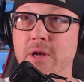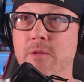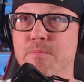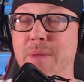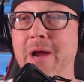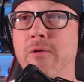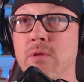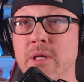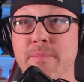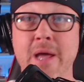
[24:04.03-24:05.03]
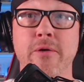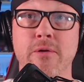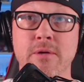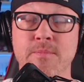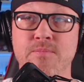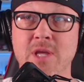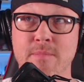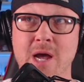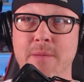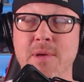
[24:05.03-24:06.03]
barely better, in
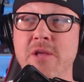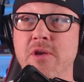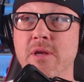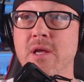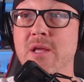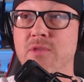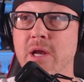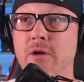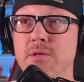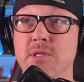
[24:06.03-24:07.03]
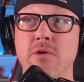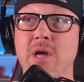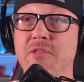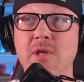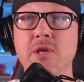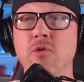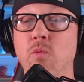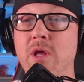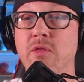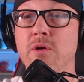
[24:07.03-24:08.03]
my opinion, than Arizona. I think you
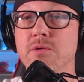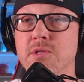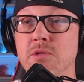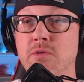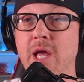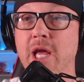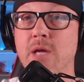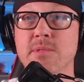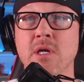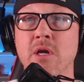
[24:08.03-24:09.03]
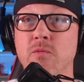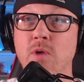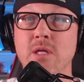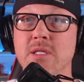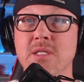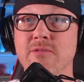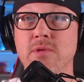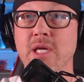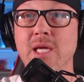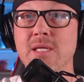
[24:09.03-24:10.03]
win those two games
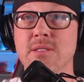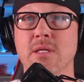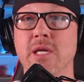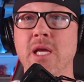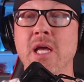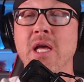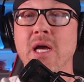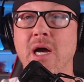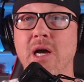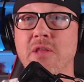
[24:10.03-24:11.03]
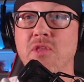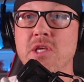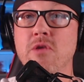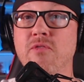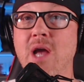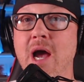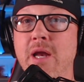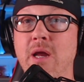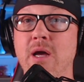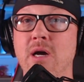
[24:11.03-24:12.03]
relatively easily. Uh, then you've got
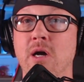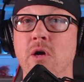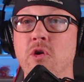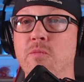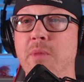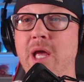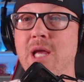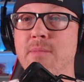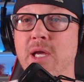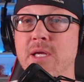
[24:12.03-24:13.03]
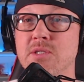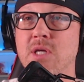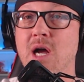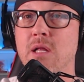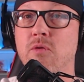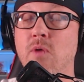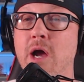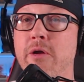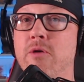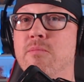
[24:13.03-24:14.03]
a, a, home game against
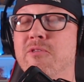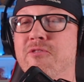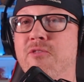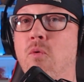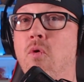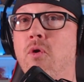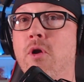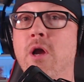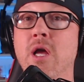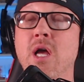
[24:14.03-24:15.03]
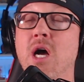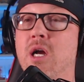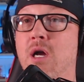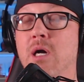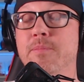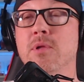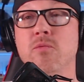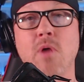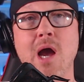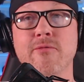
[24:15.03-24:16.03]
Colorado before a couple of
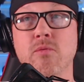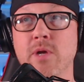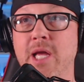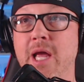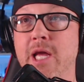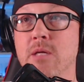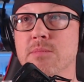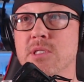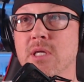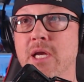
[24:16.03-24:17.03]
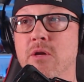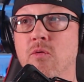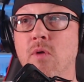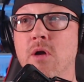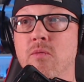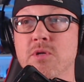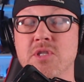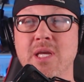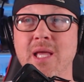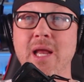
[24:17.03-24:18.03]
rivalry games in a row, which
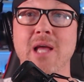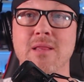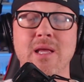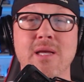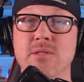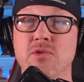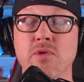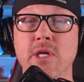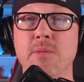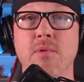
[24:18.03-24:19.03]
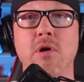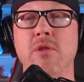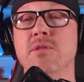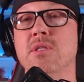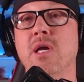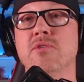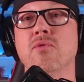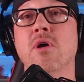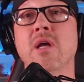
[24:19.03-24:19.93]
again I think is a tricky part of the schedule.